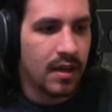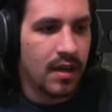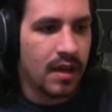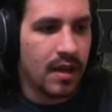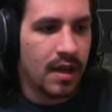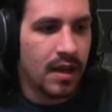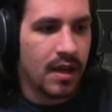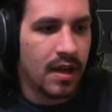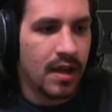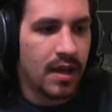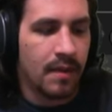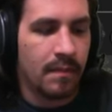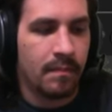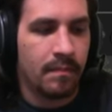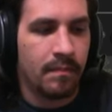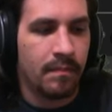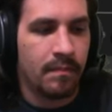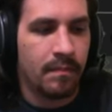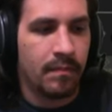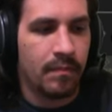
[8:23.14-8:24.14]

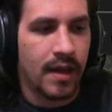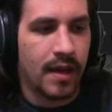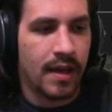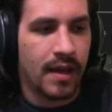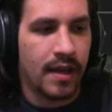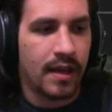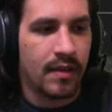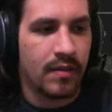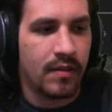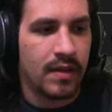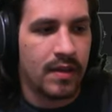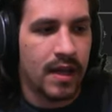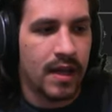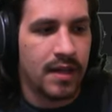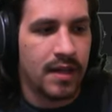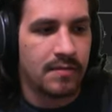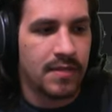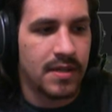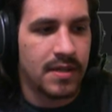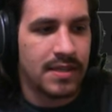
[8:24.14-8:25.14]
Um, I, the
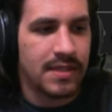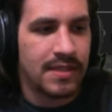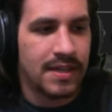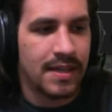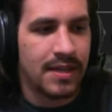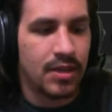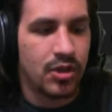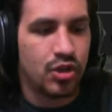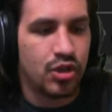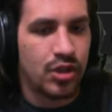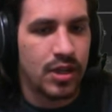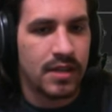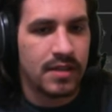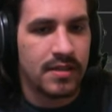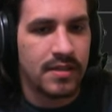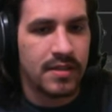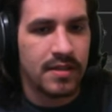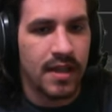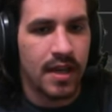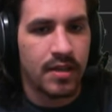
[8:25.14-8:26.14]
item does say
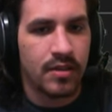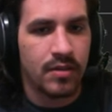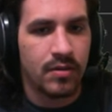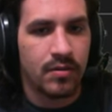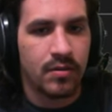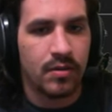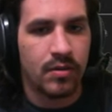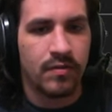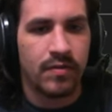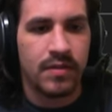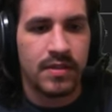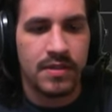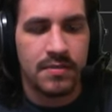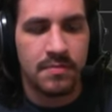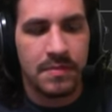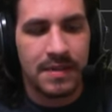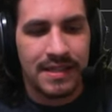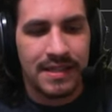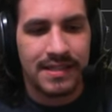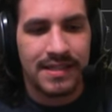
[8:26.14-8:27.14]
enchanted. I don't know if this
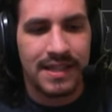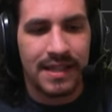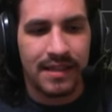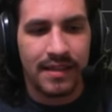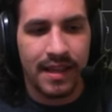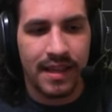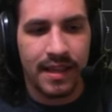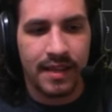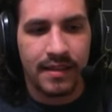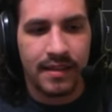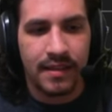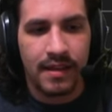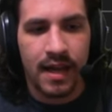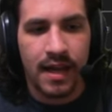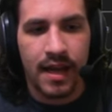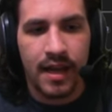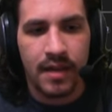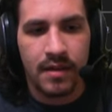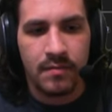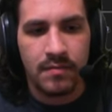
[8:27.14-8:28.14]
means that like the
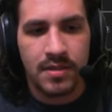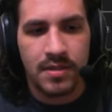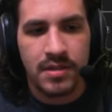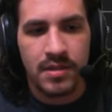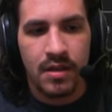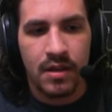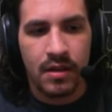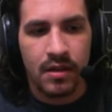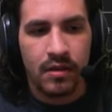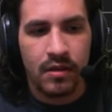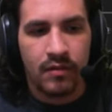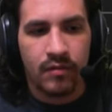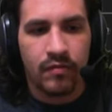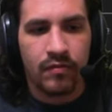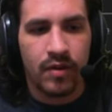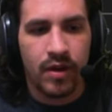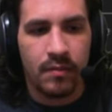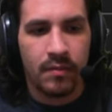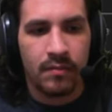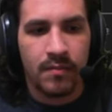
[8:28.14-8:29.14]
items
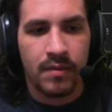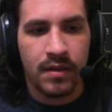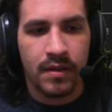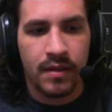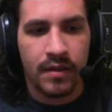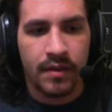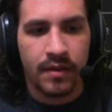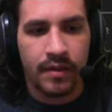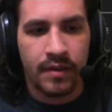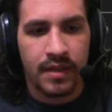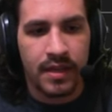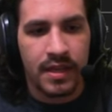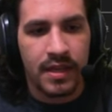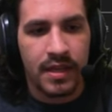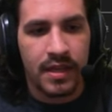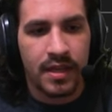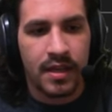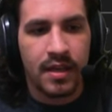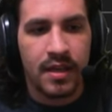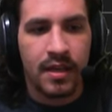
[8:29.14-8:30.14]
from
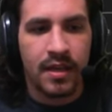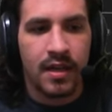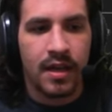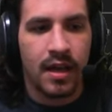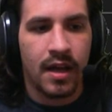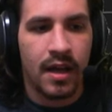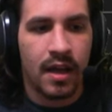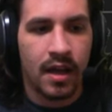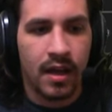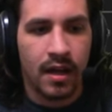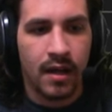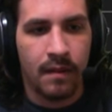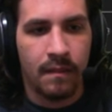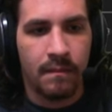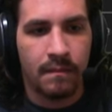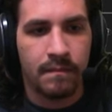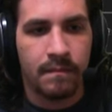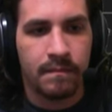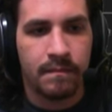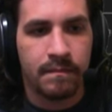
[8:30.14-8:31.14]
the...
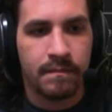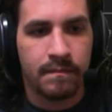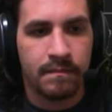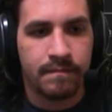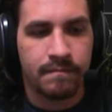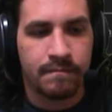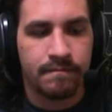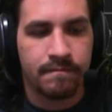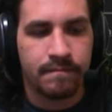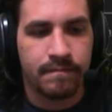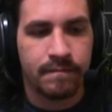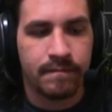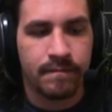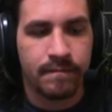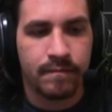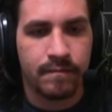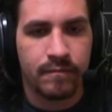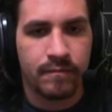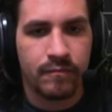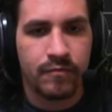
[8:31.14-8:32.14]
Um,
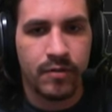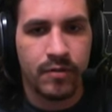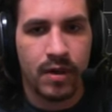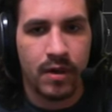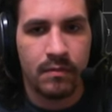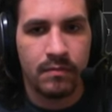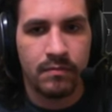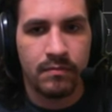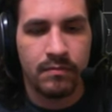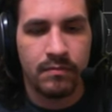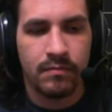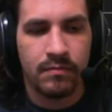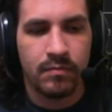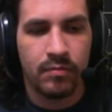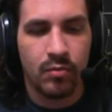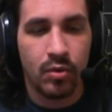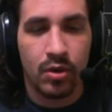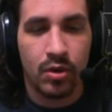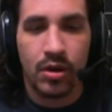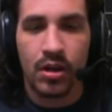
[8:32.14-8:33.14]
from
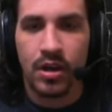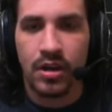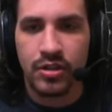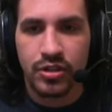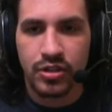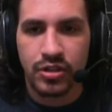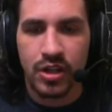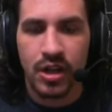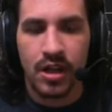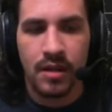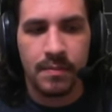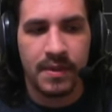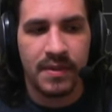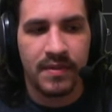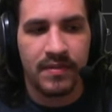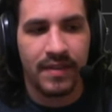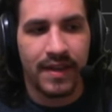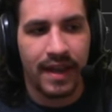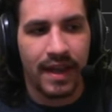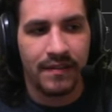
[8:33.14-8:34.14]
Warlock's shop, if
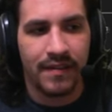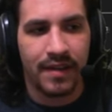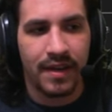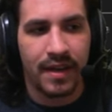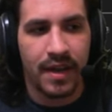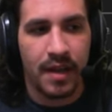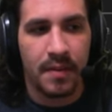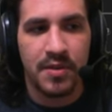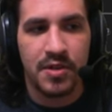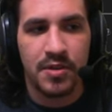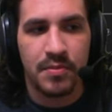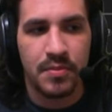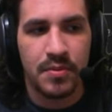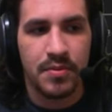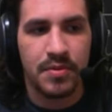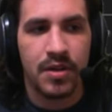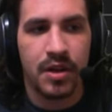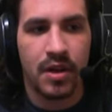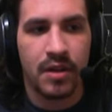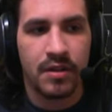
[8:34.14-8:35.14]
they have a damage
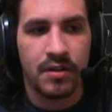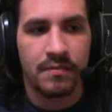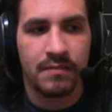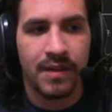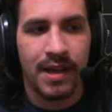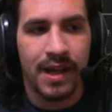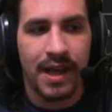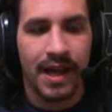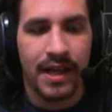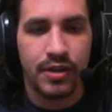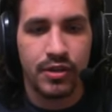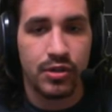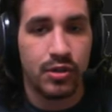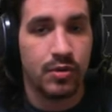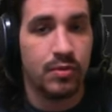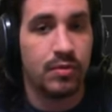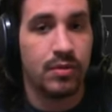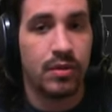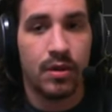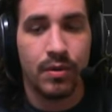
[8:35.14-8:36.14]
boost on them. I
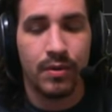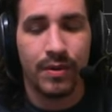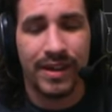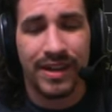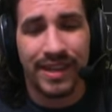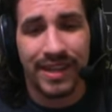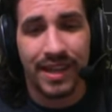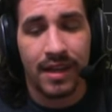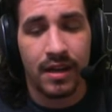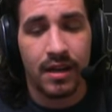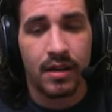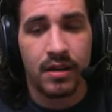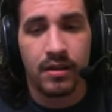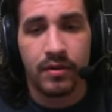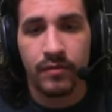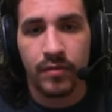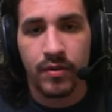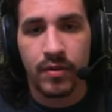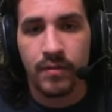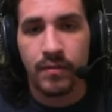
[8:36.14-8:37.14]
don't know and cannot
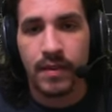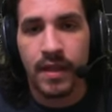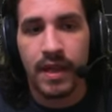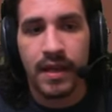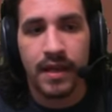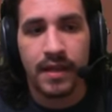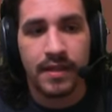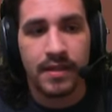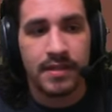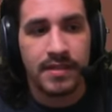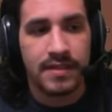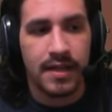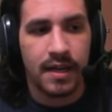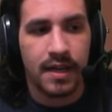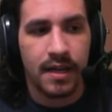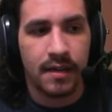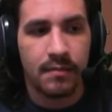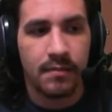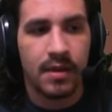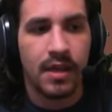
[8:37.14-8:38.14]
confirm that at this
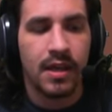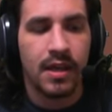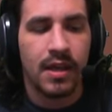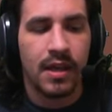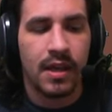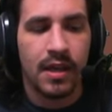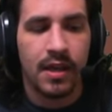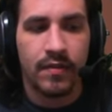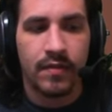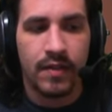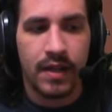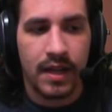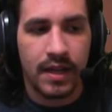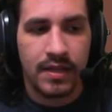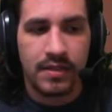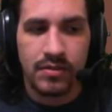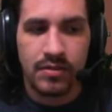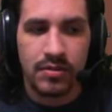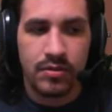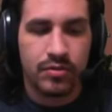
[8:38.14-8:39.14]
time. If that
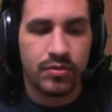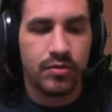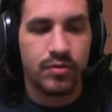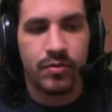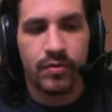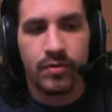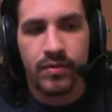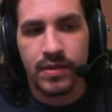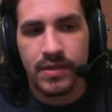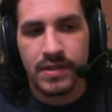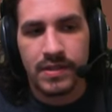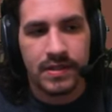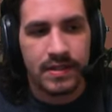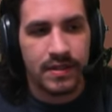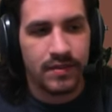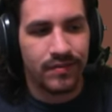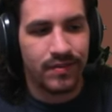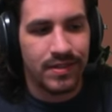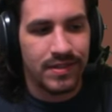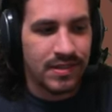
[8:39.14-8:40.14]
is the truth, is
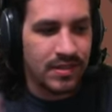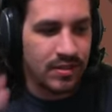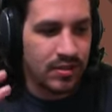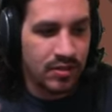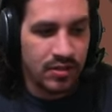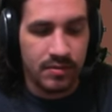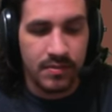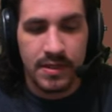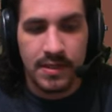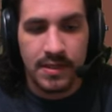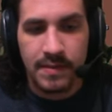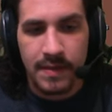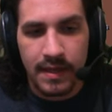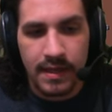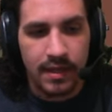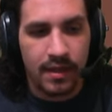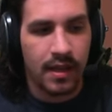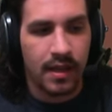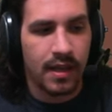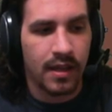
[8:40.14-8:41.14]
if this is just me
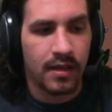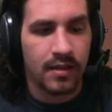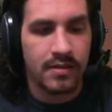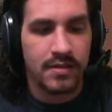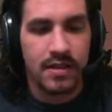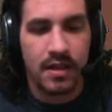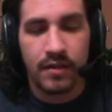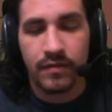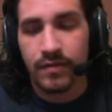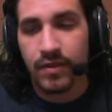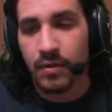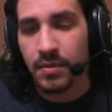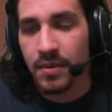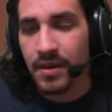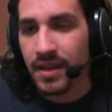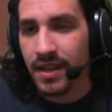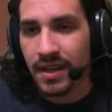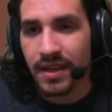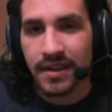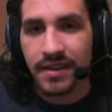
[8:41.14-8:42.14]
speculating on stuff, I'll put
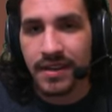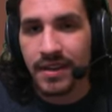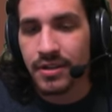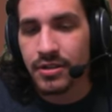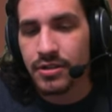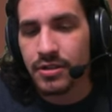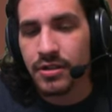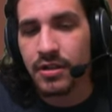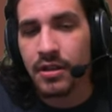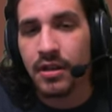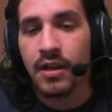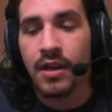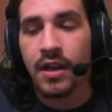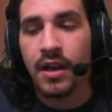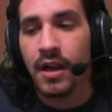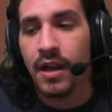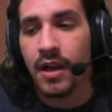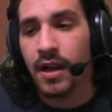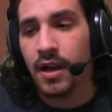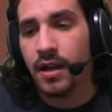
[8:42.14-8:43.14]
an annotation
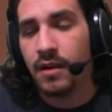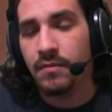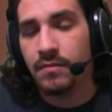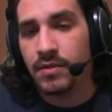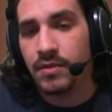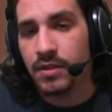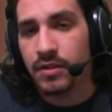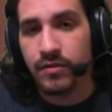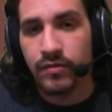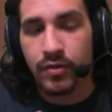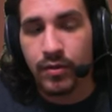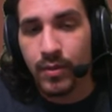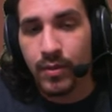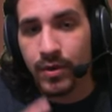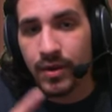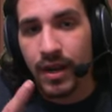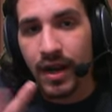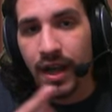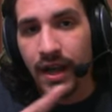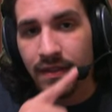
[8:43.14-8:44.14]
um, to confirm or
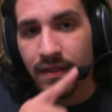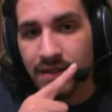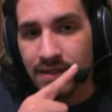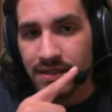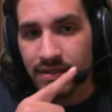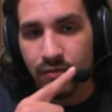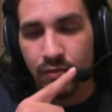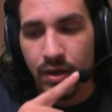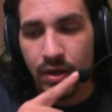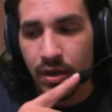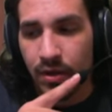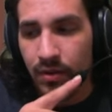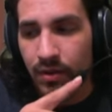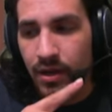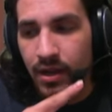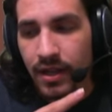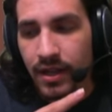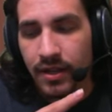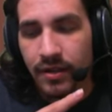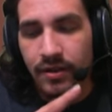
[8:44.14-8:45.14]
deny this if we know at a
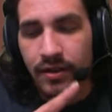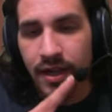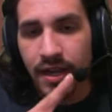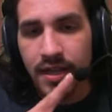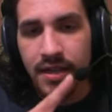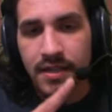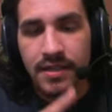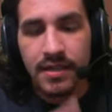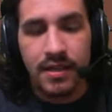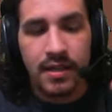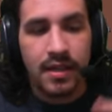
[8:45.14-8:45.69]
later date.